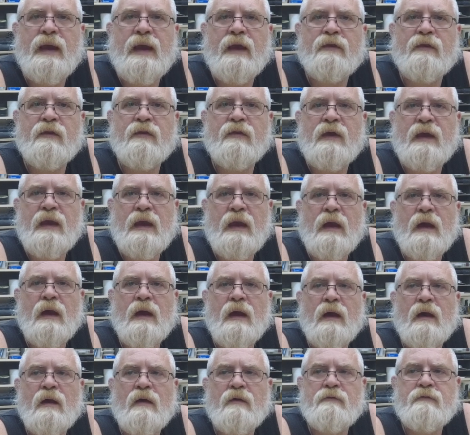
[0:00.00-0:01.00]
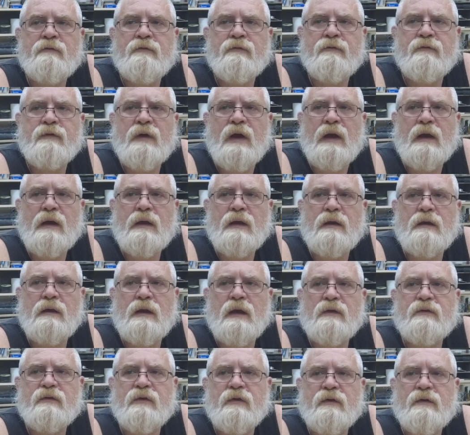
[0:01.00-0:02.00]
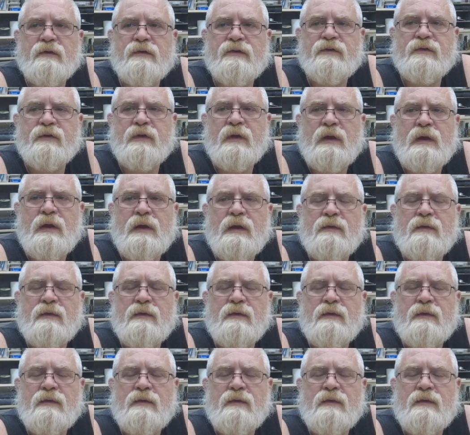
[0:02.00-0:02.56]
and then they have connectors